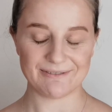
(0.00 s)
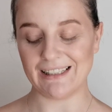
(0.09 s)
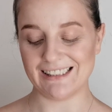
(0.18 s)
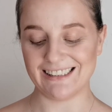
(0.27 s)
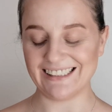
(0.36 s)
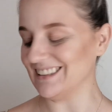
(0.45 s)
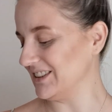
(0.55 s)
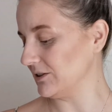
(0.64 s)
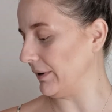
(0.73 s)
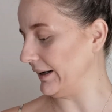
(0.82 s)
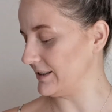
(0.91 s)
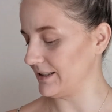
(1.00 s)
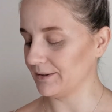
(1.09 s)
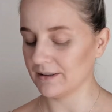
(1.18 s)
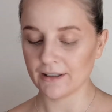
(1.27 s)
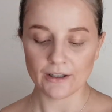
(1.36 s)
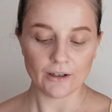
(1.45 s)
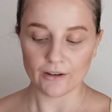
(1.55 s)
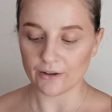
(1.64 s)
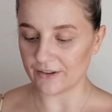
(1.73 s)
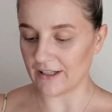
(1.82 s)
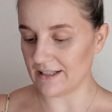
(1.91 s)
My skin looks amazing.
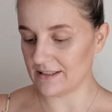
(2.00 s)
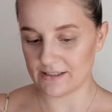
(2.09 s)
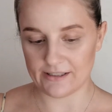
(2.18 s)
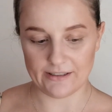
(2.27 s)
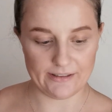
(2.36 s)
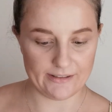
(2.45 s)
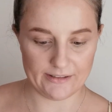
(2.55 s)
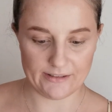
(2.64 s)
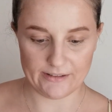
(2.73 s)
Alright.